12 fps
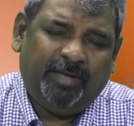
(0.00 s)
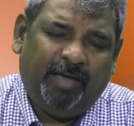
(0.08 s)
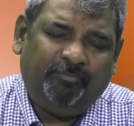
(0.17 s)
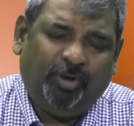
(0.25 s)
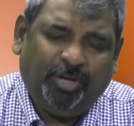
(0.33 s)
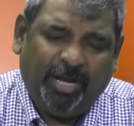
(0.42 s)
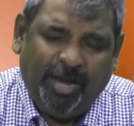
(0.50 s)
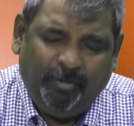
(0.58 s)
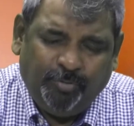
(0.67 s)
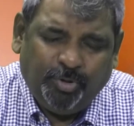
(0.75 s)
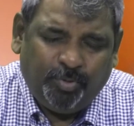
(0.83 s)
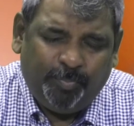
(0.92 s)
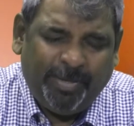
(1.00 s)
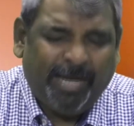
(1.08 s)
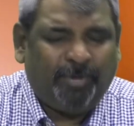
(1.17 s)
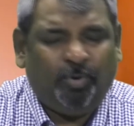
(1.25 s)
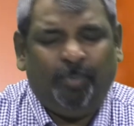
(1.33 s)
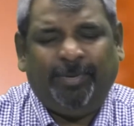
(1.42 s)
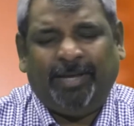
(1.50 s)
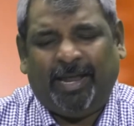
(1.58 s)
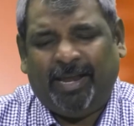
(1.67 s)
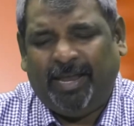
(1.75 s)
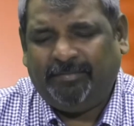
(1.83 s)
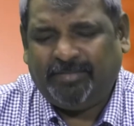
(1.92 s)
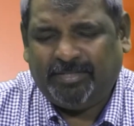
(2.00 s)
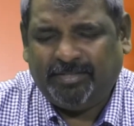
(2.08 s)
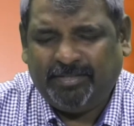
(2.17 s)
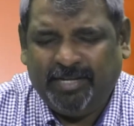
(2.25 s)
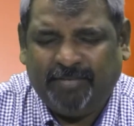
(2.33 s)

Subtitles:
have not allowed you to be at home in our lives.